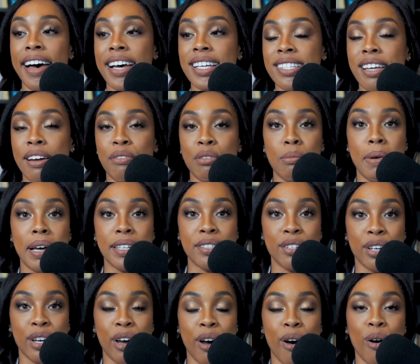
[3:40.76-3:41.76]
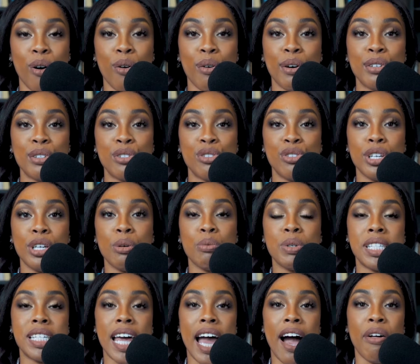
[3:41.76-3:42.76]
several months ago, she
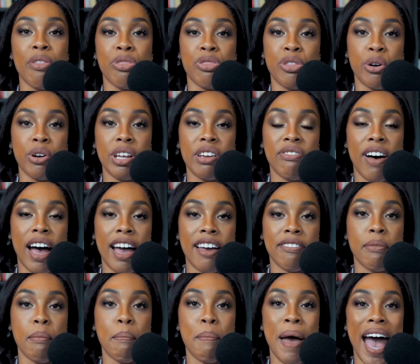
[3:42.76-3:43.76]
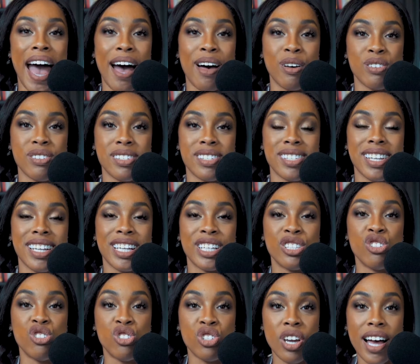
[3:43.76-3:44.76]
was down 35 pounds
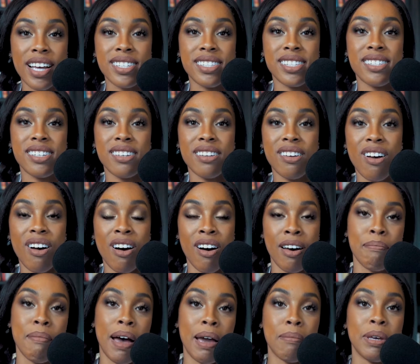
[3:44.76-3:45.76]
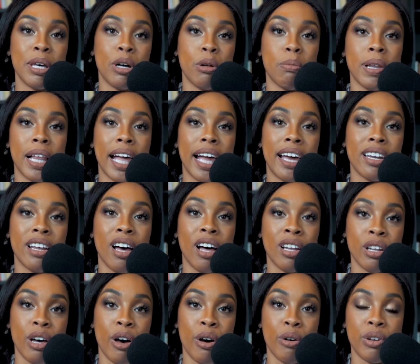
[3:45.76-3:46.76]
just on my meal plan
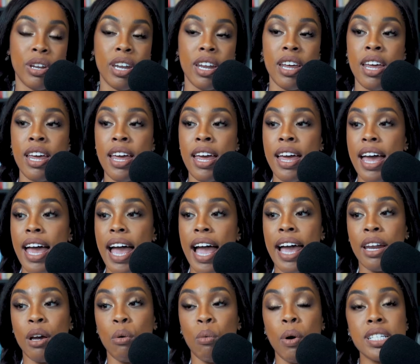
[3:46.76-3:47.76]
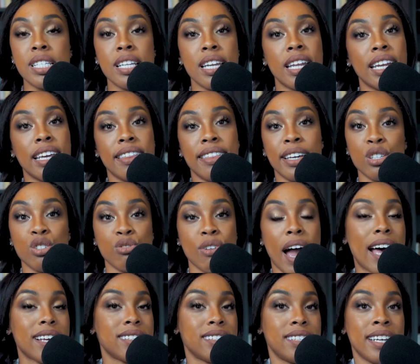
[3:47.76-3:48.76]
alone. And it wasn't anything
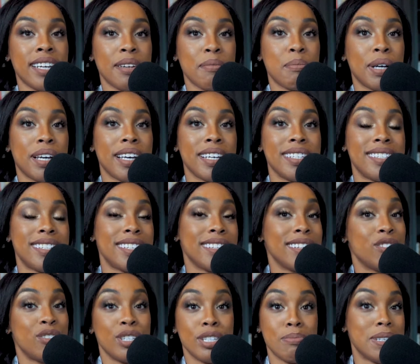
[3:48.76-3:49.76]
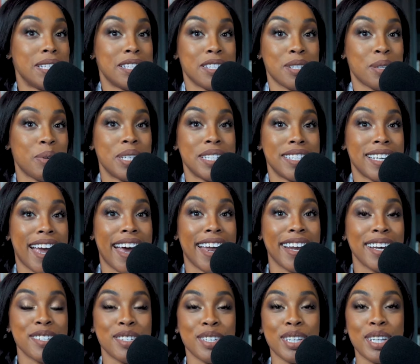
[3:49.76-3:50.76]
drastic because she's Mrs.
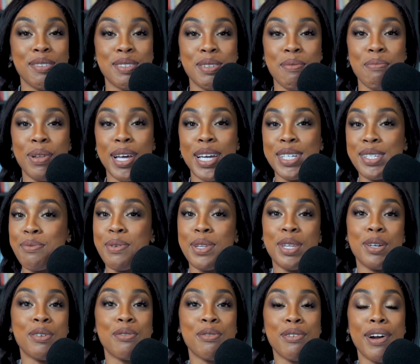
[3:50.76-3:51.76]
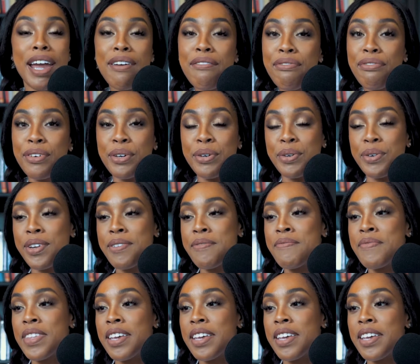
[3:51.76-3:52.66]
Louisiana. She lives in a place with great food,